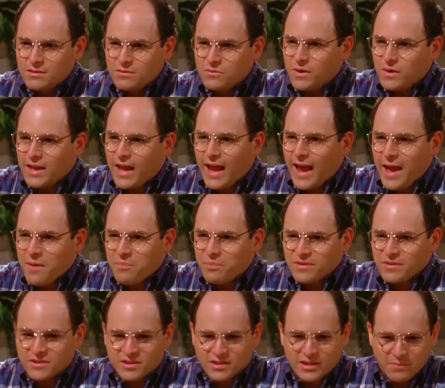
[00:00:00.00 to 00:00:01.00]
What
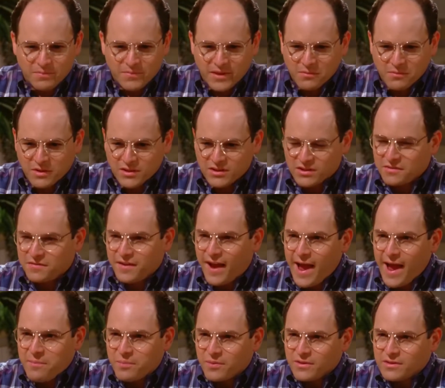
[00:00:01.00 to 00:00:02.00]
happened? Something must have
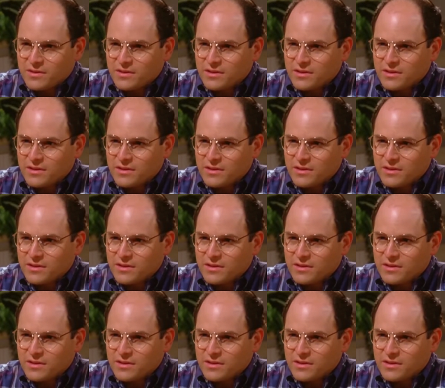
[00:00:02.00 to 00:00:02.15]
happened.